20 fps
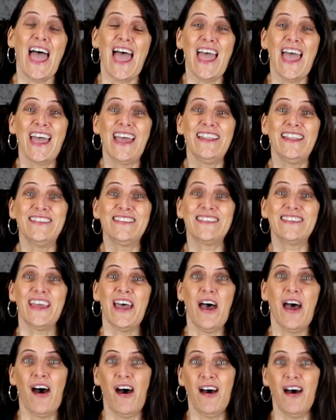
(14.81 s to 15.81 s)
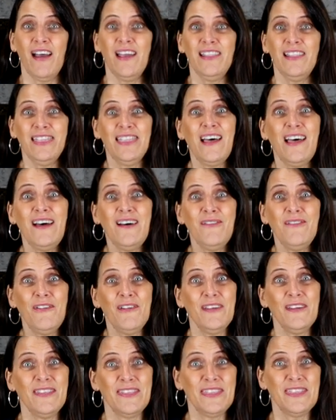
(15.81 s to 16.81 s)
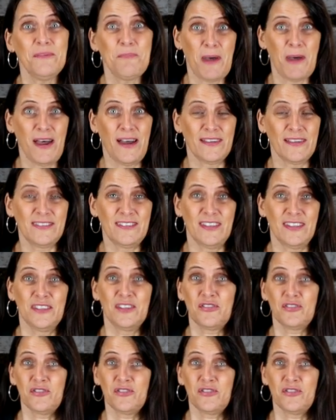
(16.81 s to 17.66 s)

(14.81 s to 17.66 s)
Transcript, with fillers: And I love the pasta, the